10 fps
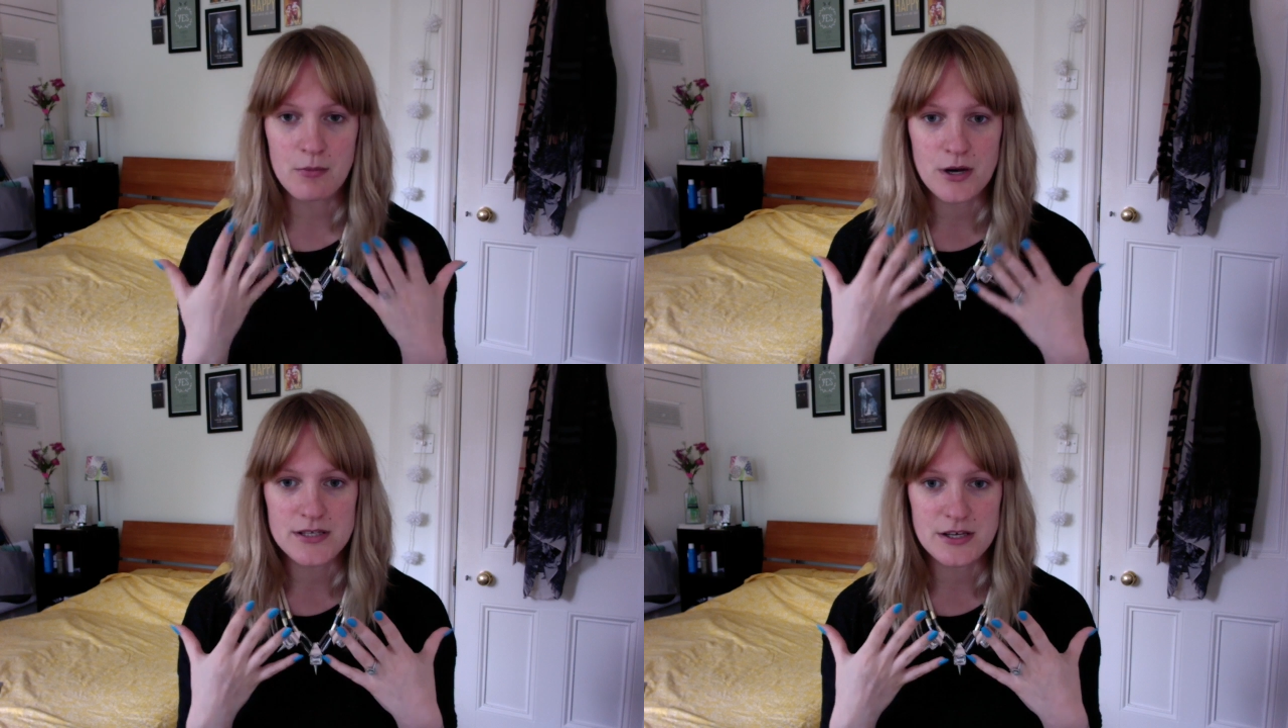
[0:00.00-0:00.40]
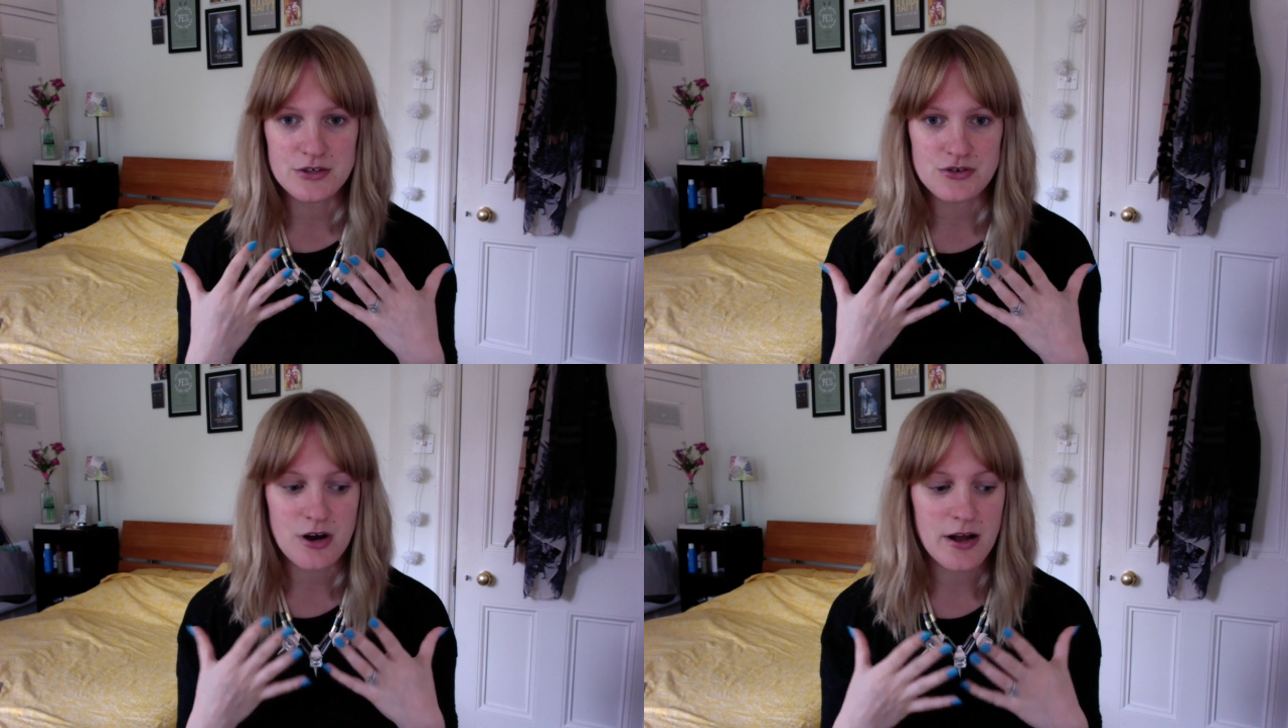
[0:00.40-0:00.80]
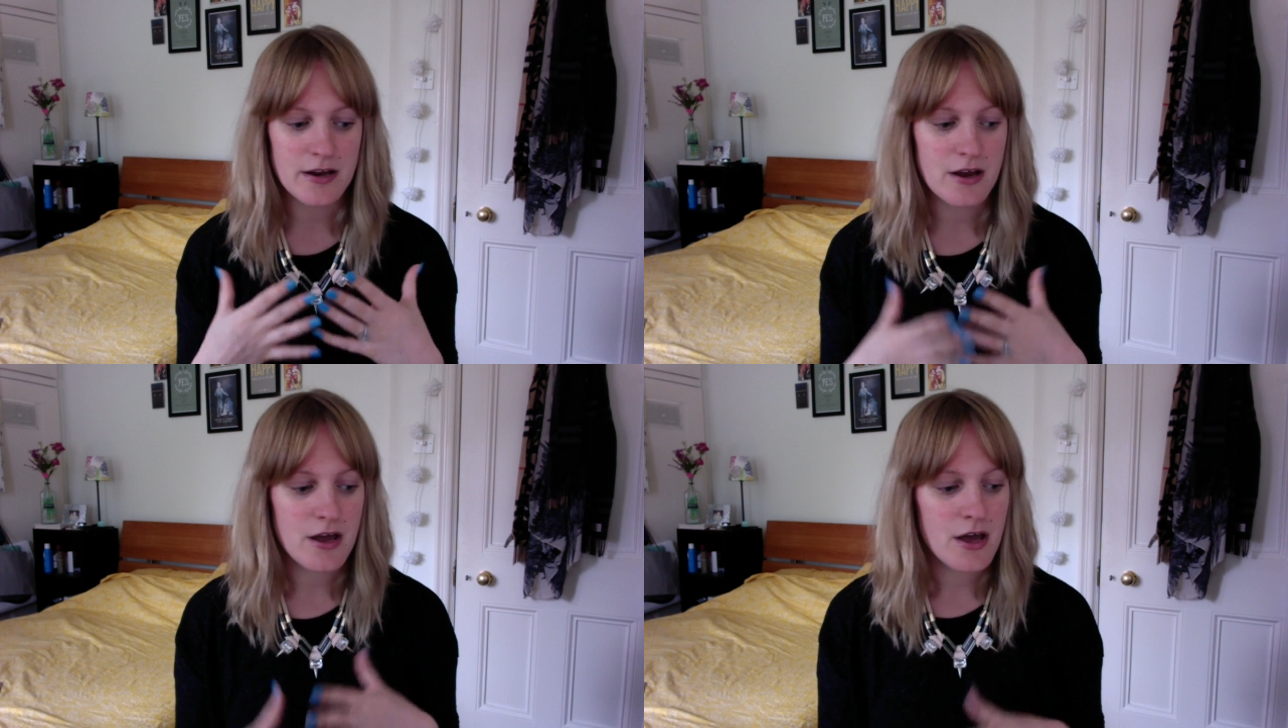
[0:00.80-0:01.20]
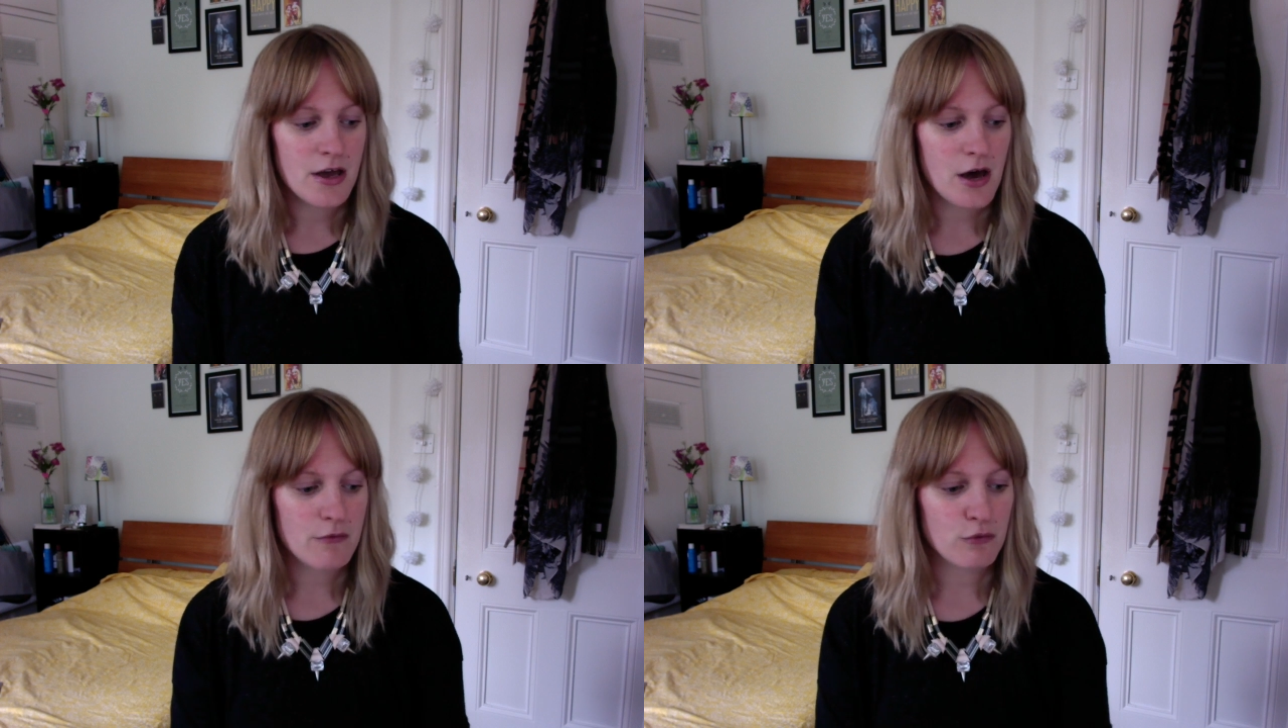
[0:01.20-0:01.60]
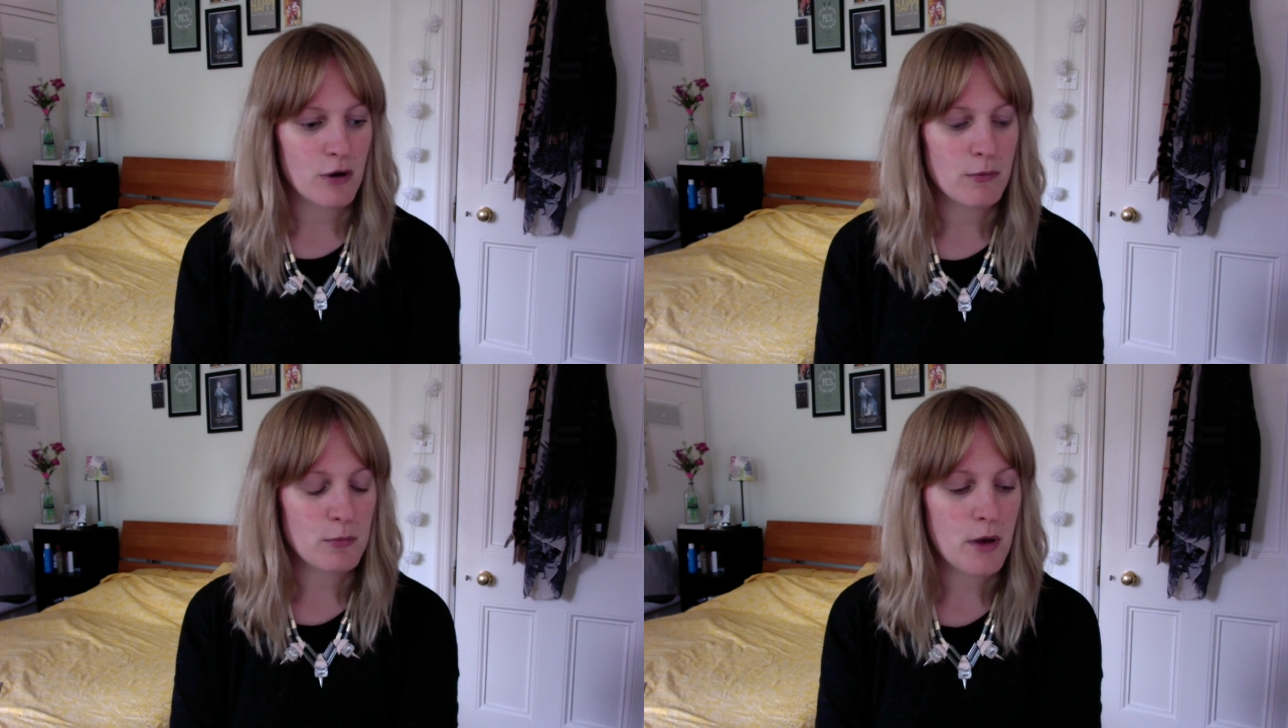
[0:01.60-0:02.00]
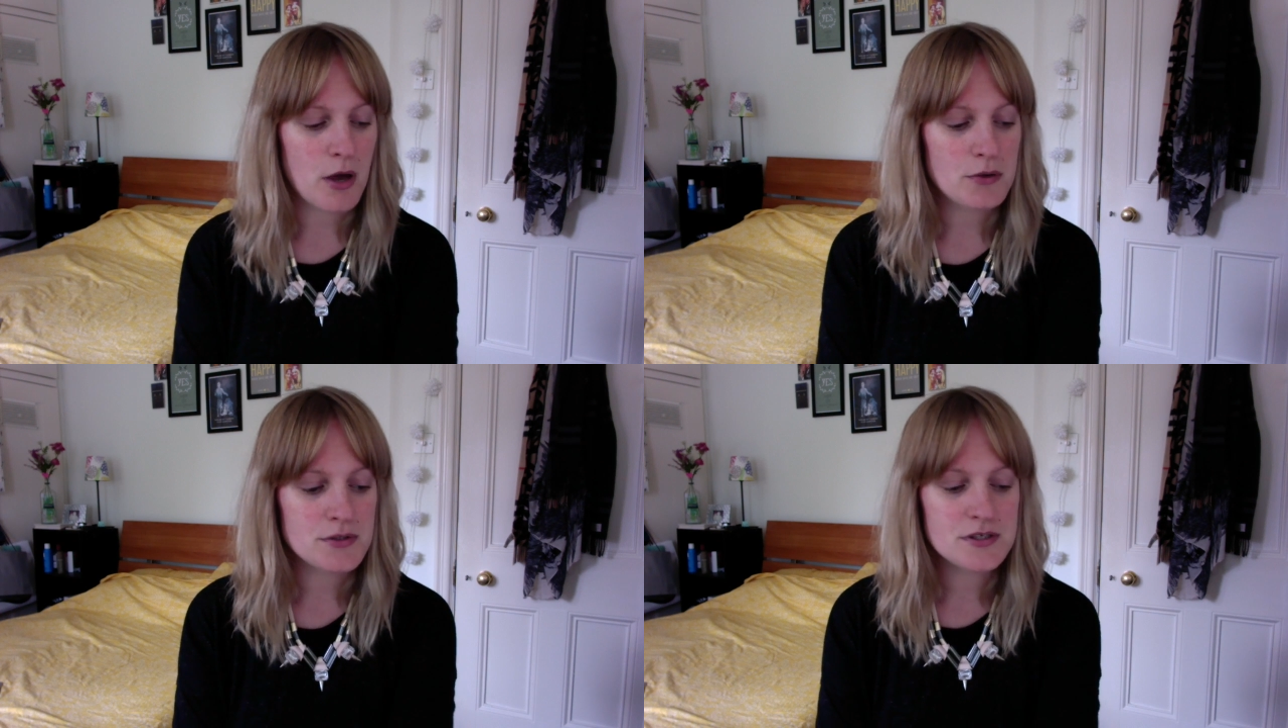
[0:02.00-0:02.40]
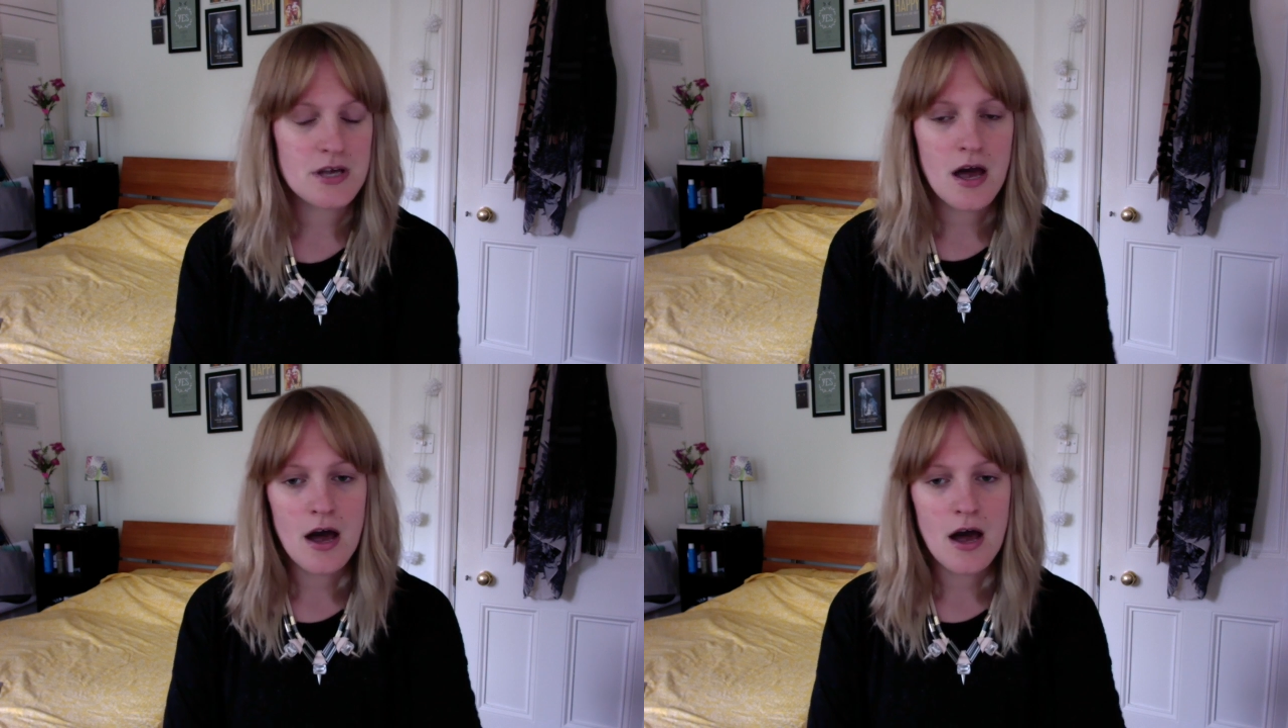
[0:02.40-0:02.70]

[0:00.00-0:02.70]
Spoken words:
what I tend to try and cover up the most.